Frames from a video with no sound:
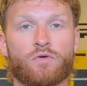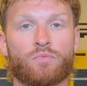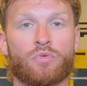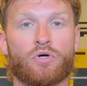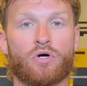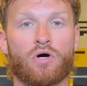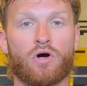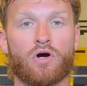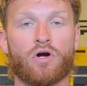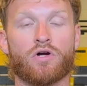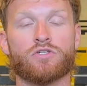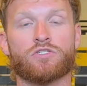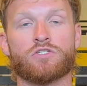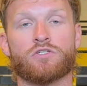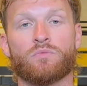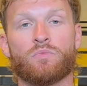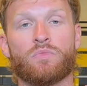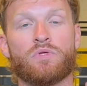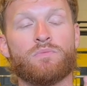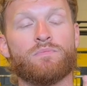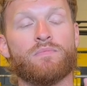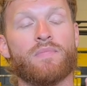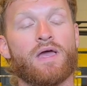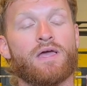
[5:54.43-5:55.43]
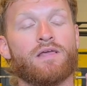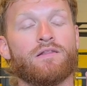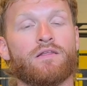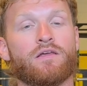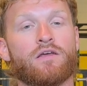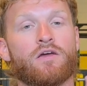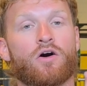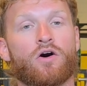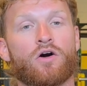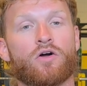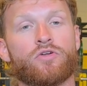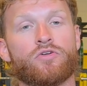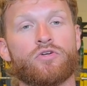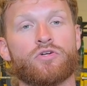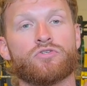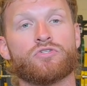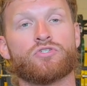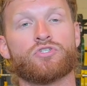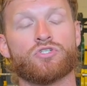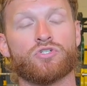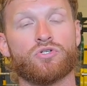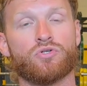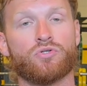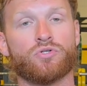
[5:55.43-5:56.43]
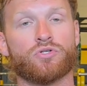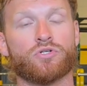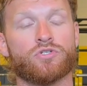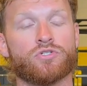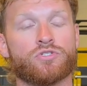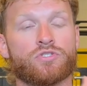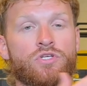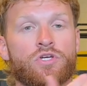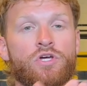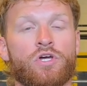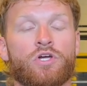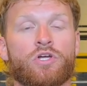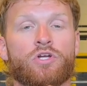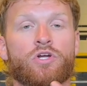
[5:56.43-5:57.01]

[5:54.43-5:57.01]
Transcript: bar should be mainly on your shoulders.